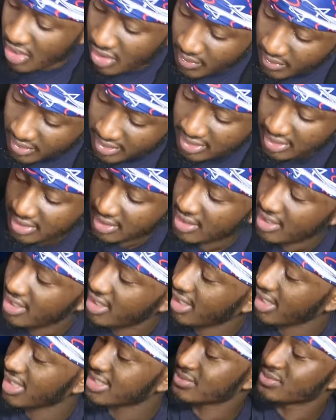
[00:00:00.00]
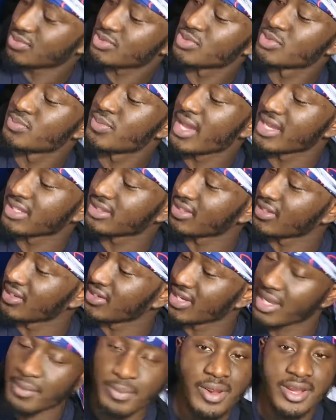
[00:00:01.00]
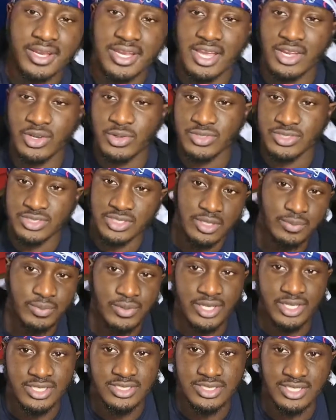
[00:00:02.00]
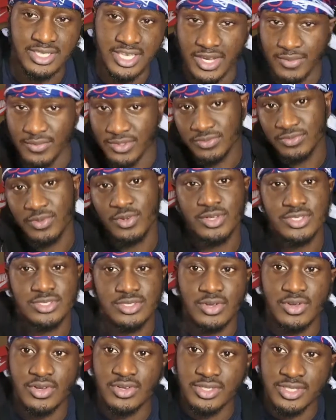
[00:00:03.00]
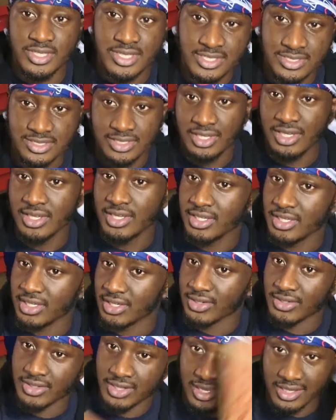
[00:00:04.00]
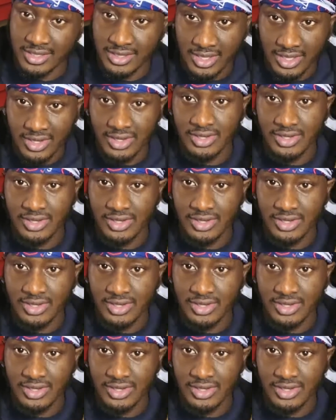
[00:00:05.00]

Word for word: the hallway. I got some shoes back there. Y'all probably not gonna see it because the camera's focused on this here and